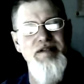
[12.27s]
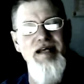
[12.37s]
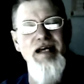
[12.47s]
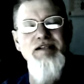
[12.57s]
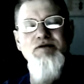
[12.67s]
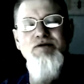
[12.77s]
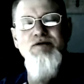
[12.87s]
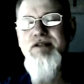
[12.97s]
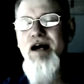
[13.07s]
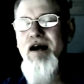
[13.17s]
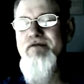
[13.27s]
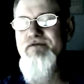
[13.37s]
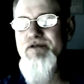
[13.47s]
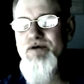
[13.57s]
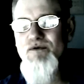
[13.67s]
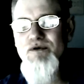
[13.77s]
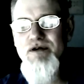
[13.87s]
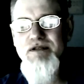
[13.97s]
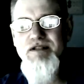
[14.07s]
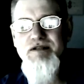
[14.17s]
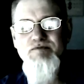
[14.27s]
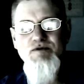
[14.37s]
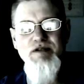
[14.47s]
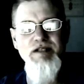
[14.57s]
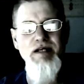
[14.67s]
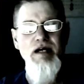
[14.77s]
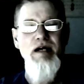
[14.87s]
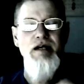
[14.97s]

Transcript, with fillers: I thank you, Lord God, for your word this morning.